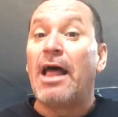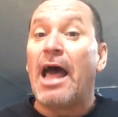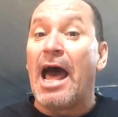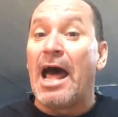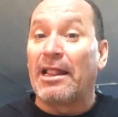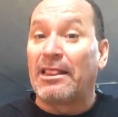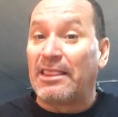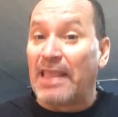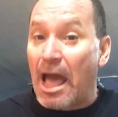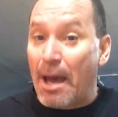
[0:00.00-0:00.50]

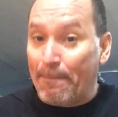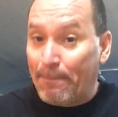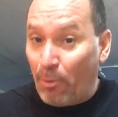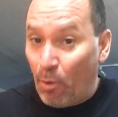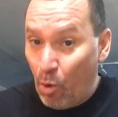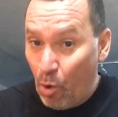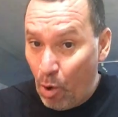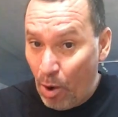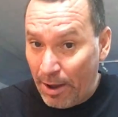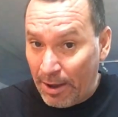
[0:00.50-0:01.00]
At that
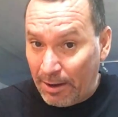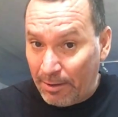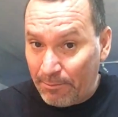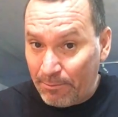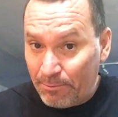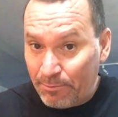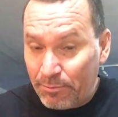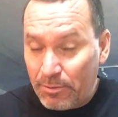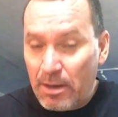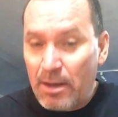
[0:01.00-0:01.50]
point,
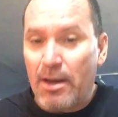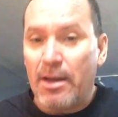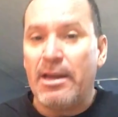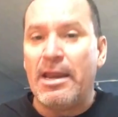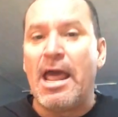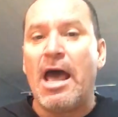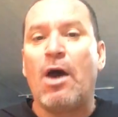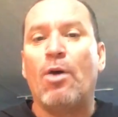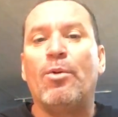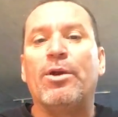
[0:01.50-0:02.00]

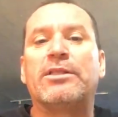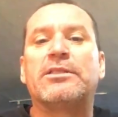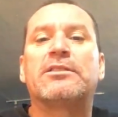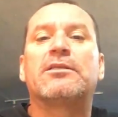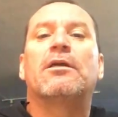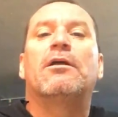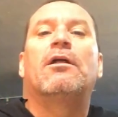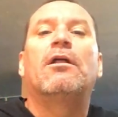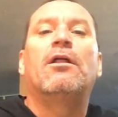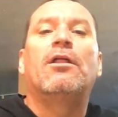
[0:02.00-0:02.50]
now it's